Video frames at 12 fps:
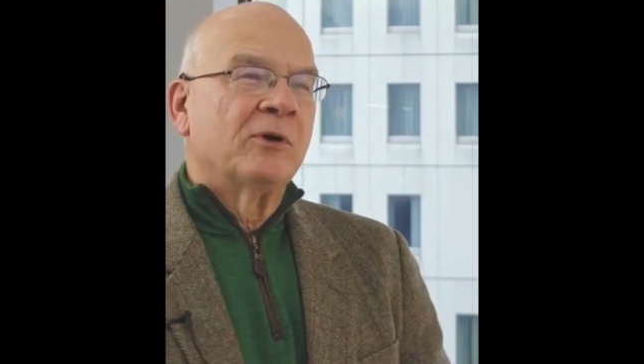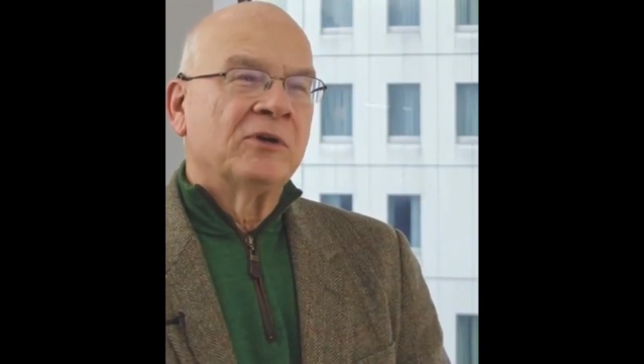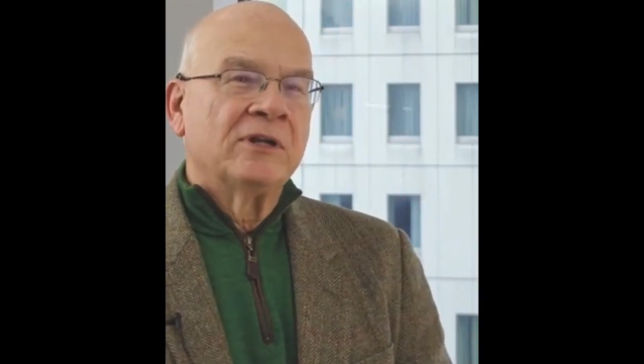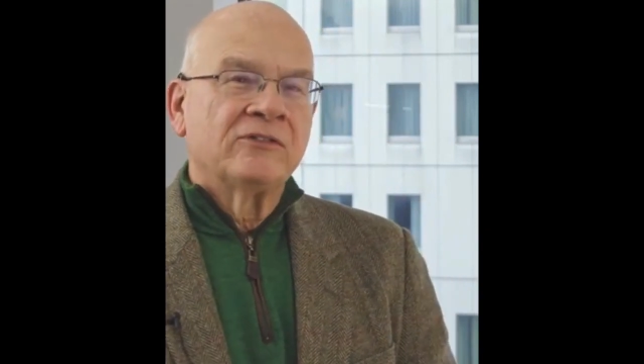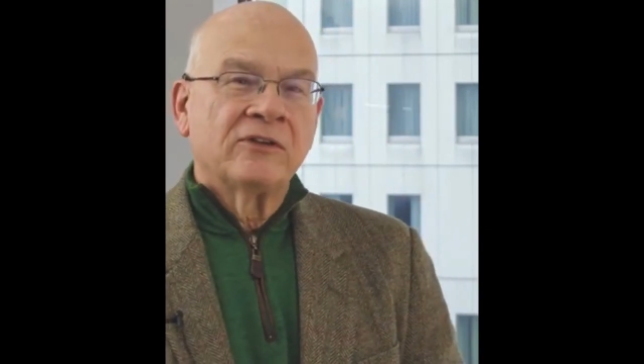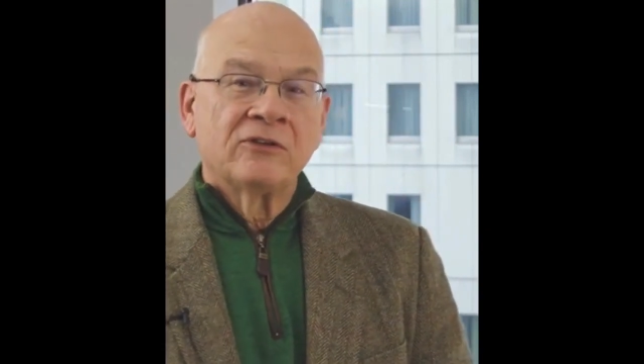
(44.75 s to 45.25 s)

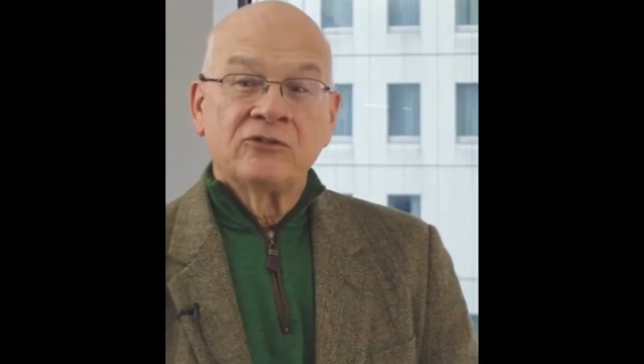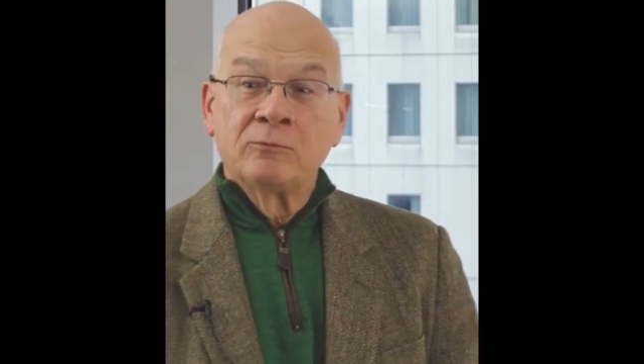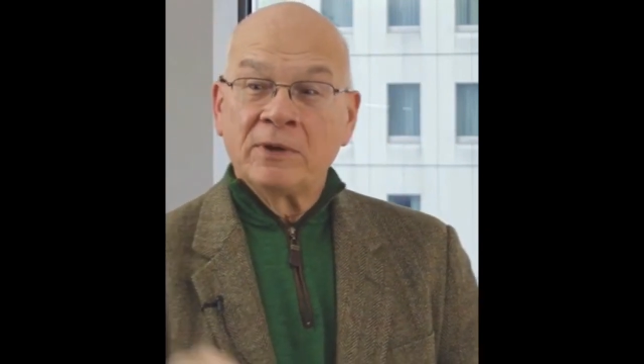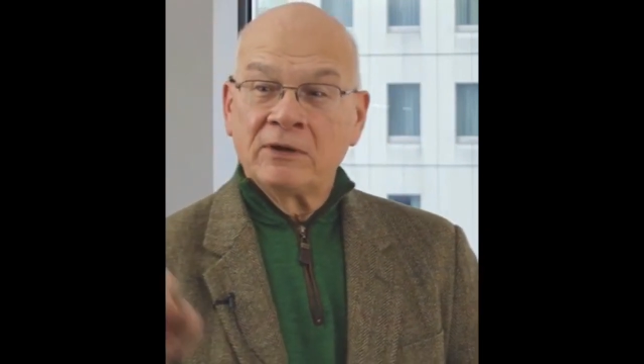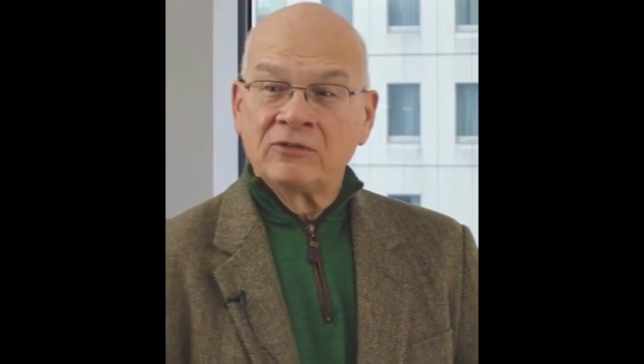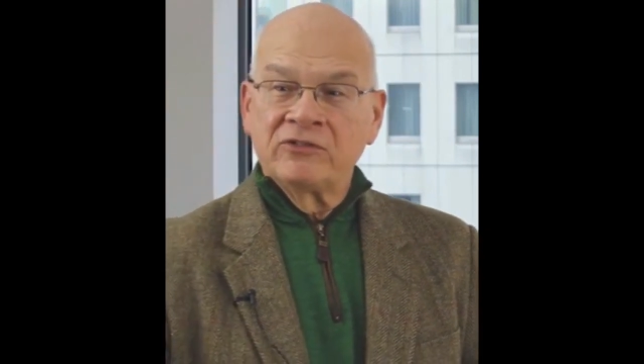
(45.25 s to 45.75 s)
he says, you
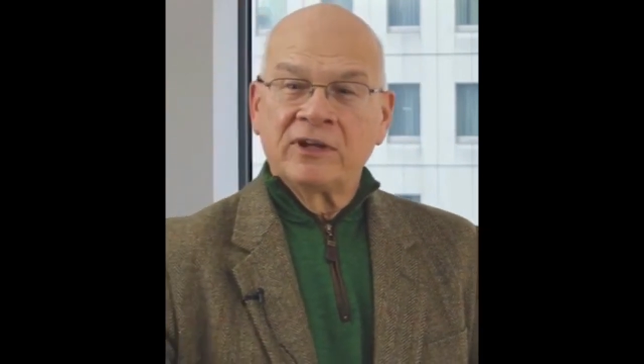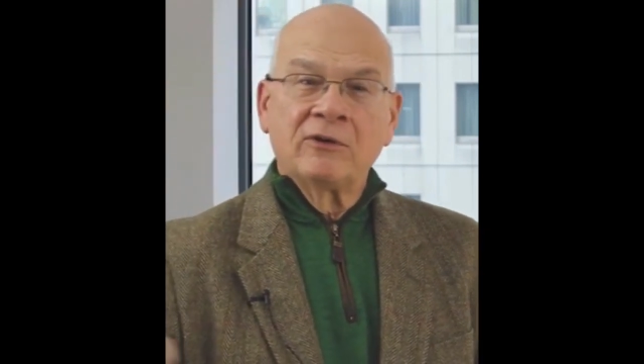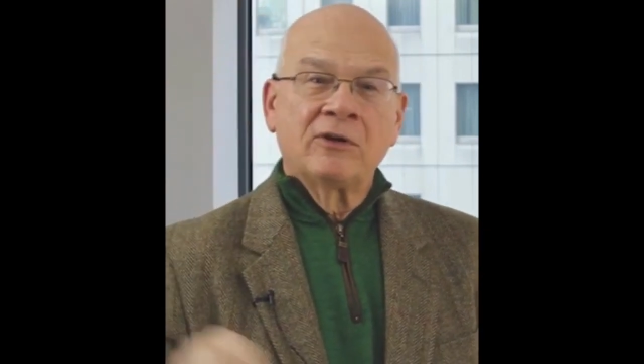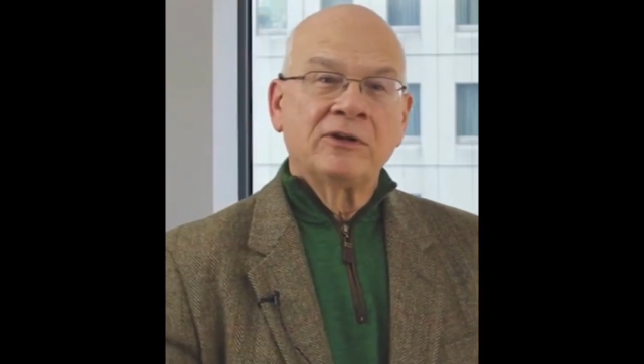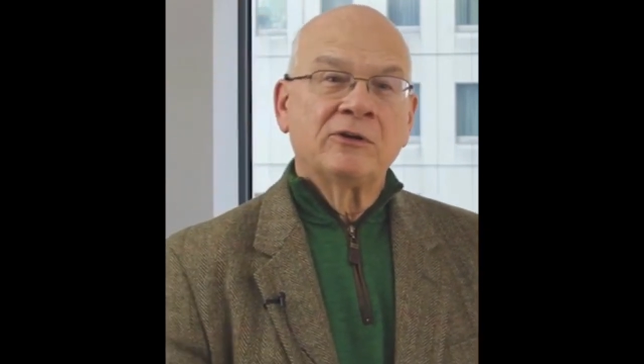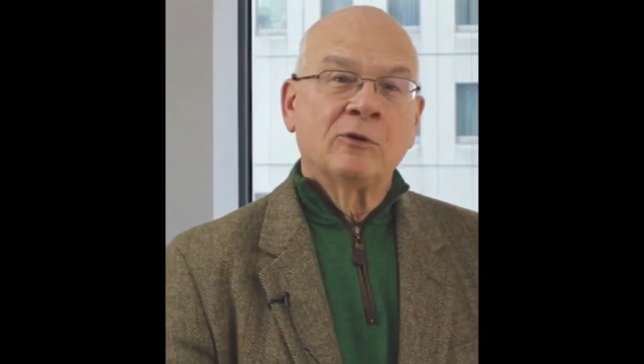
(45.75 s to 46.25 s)
better stay
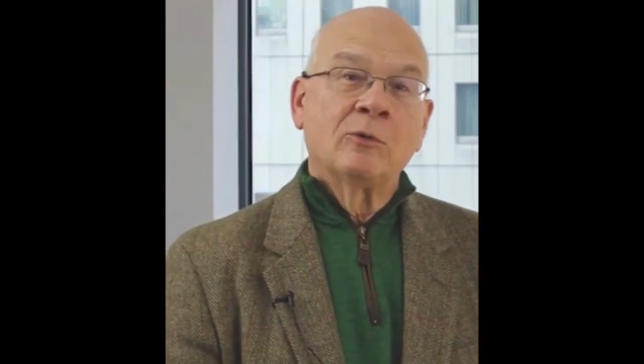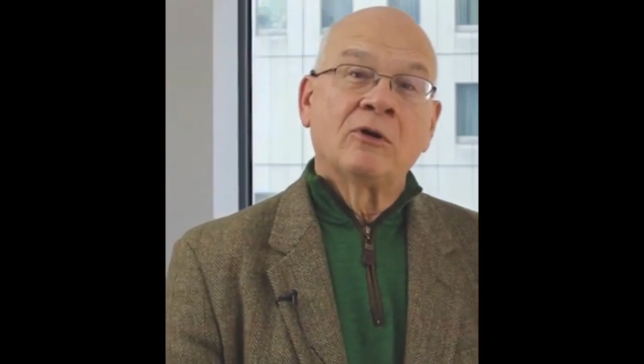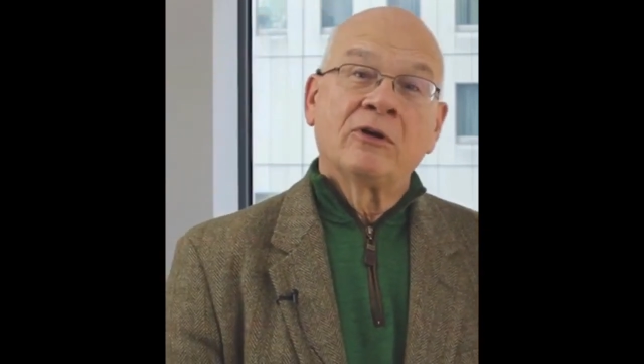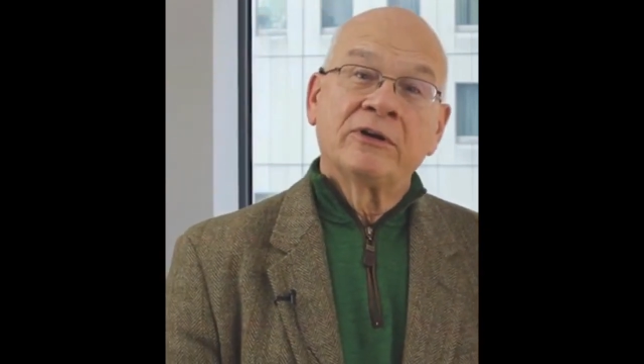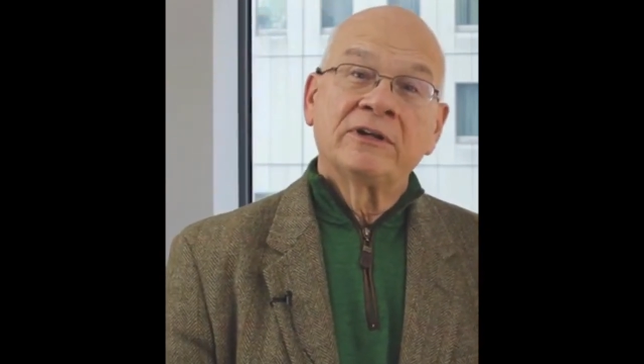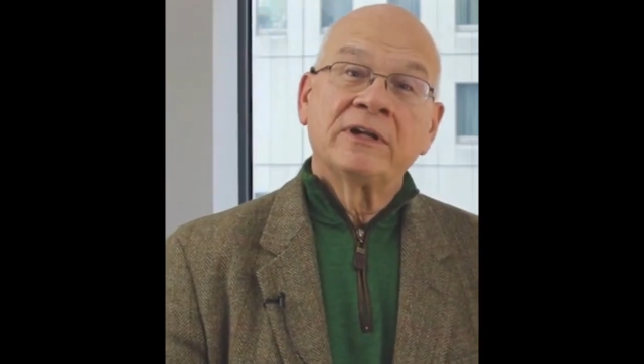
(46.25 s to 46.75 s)
on here or we're all
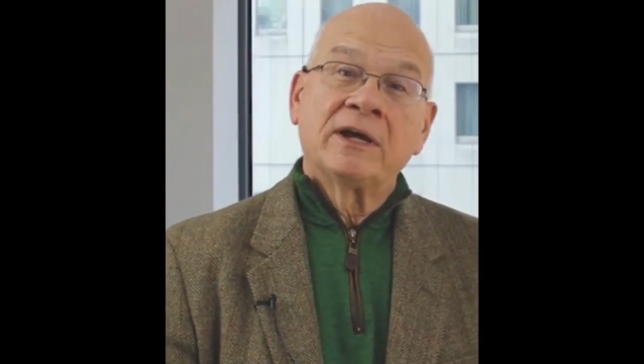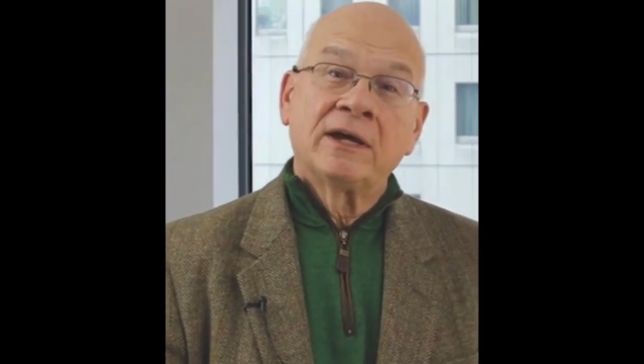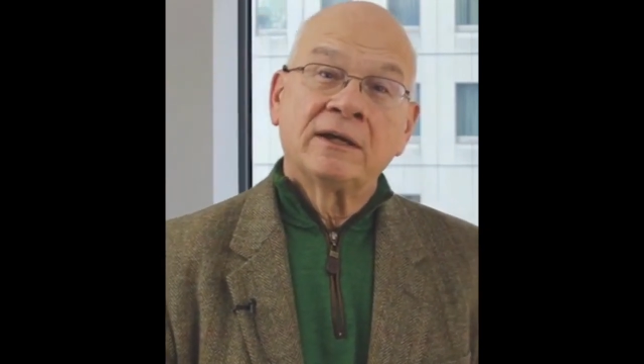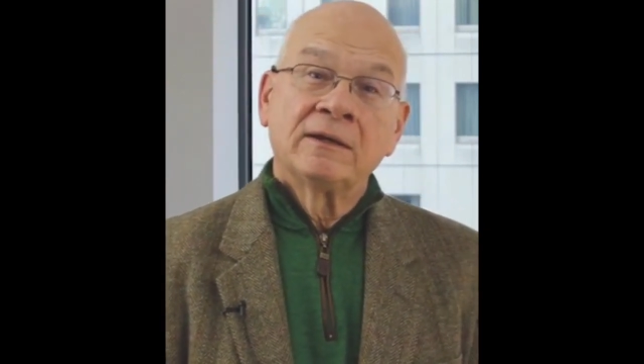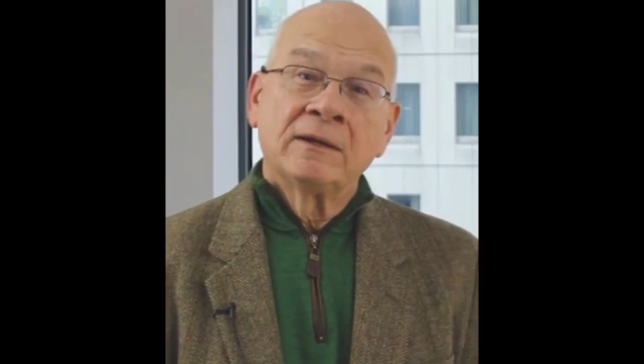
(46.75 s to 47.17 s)
going to die.